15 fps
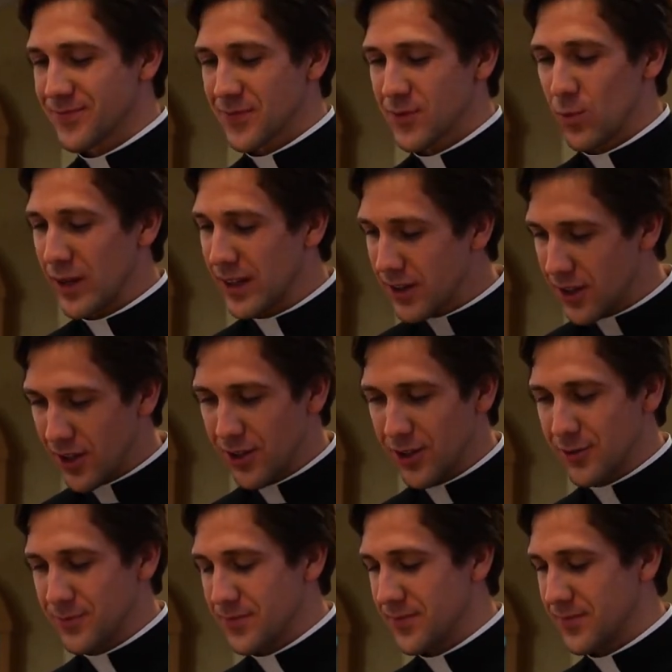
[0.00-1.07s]
with
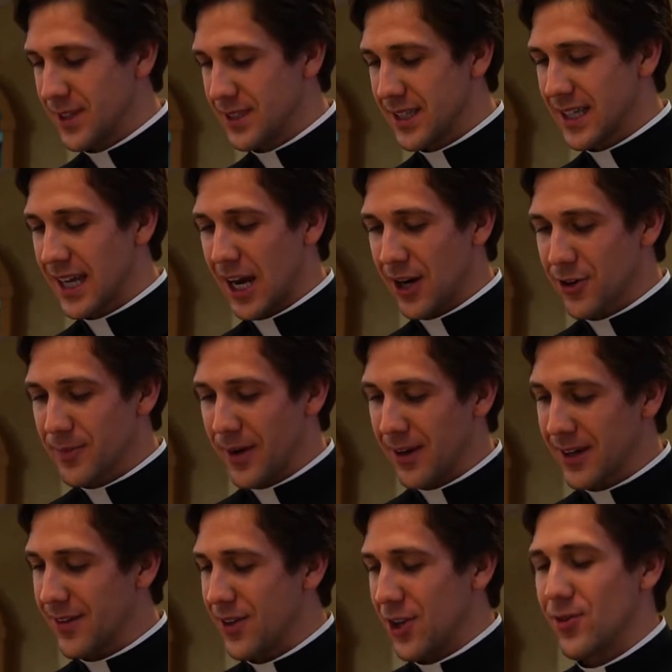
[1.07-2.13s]
you, doesn't care about
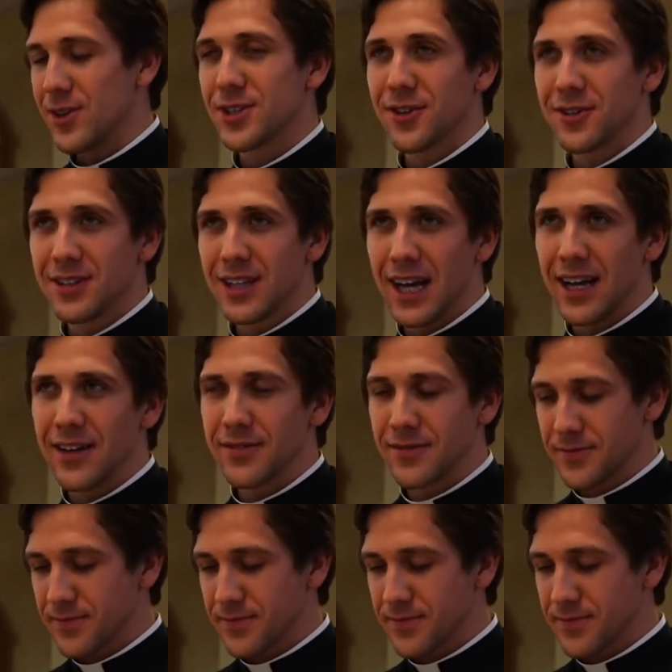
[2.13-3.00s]
giving you eternal life.